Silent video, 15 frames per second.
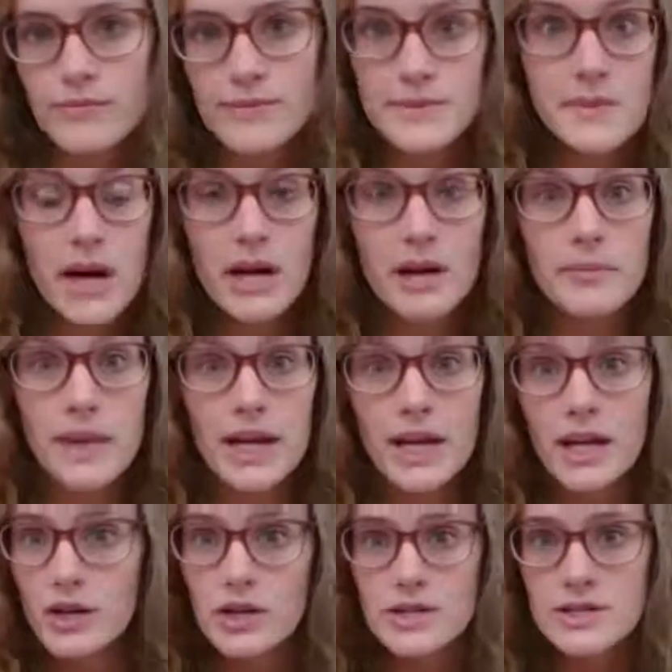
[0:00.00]
splatter
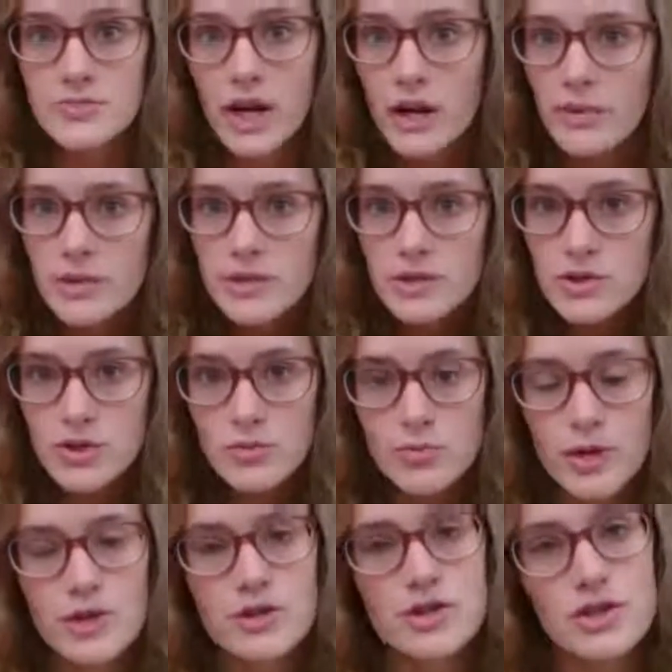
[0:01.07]
painting or spraying with
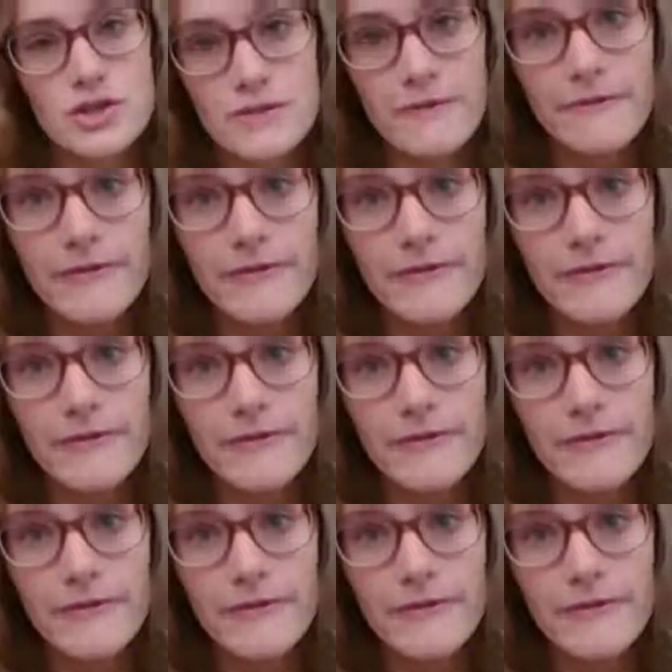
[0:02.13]
toothbrush is